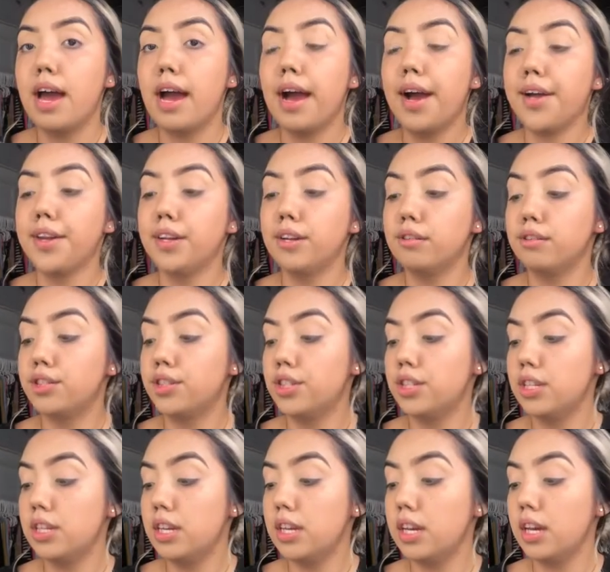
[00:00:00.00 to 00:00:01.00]
I know
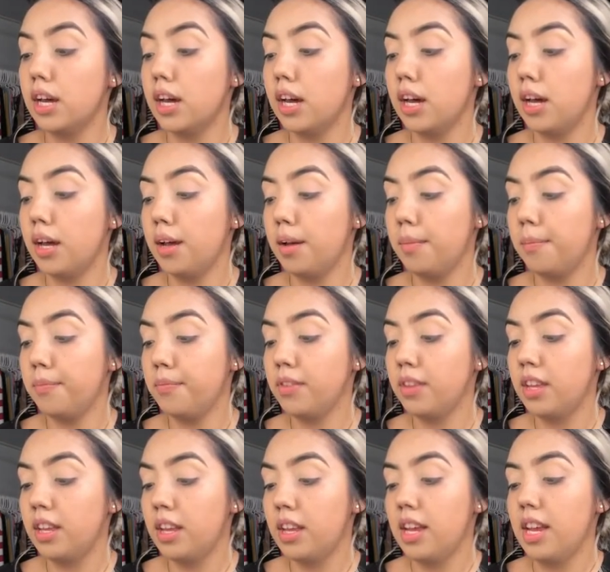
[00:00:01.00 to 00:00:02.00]
she
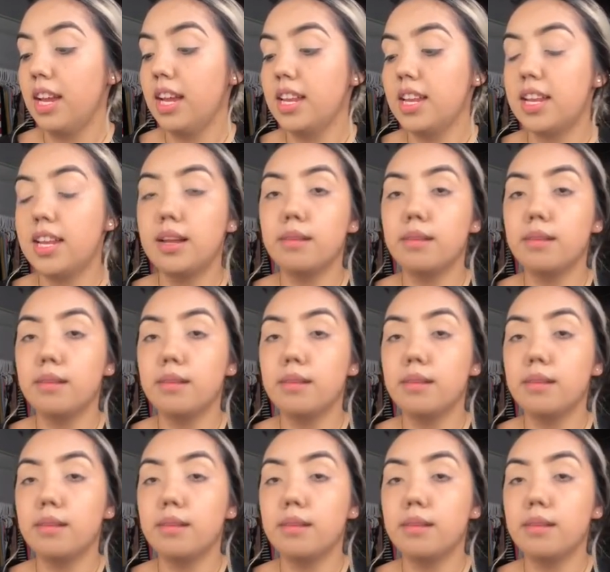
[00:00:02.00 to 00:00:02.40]
ended